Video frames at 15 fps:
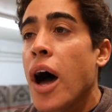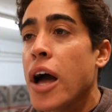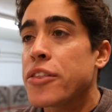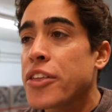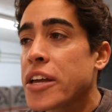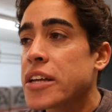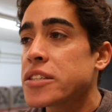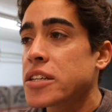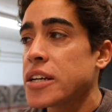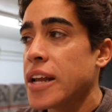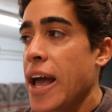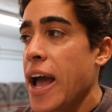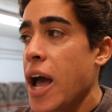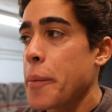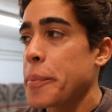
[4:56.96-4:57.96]
I think it's going
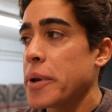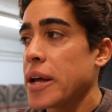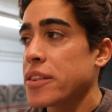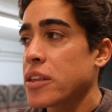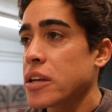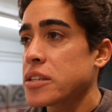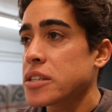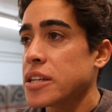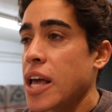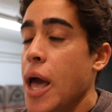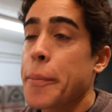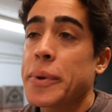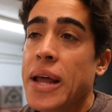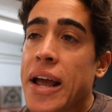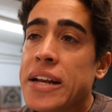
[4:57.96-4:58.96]
to happen. I think it's going to
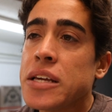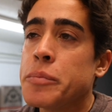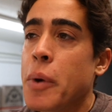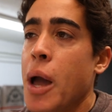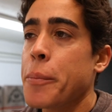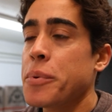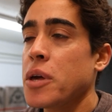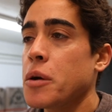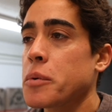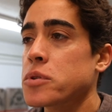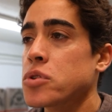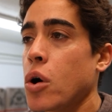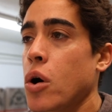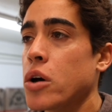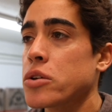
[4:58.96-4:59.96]
happen. And he might be
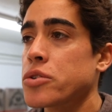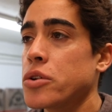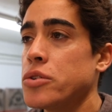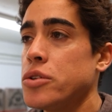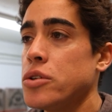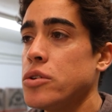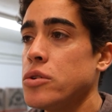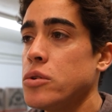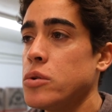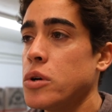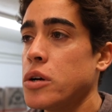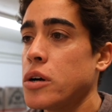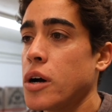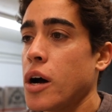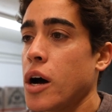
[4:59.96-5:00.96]
able to also
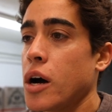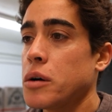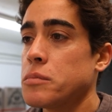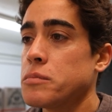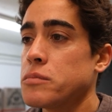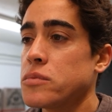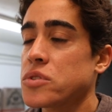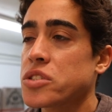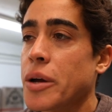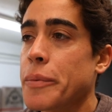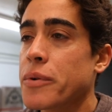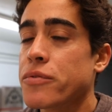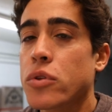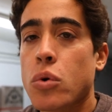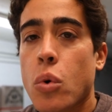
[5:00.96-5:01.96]
do um,
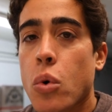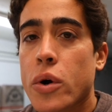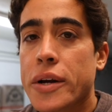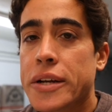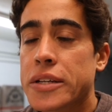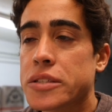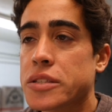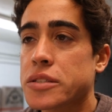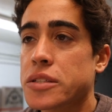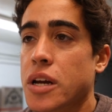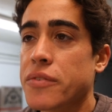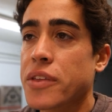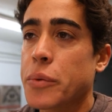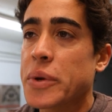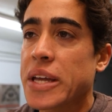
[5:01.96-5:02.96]
some of the organs and
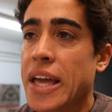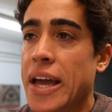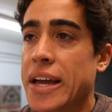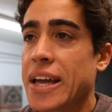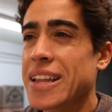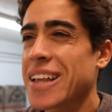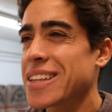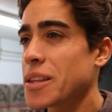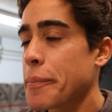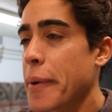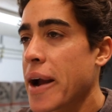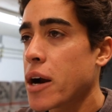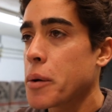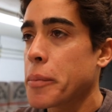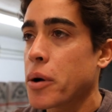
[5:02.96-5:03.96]
stuff that we can't get, like the
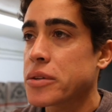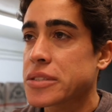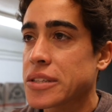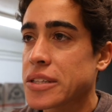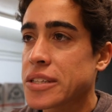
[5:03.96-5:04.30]
marrow bones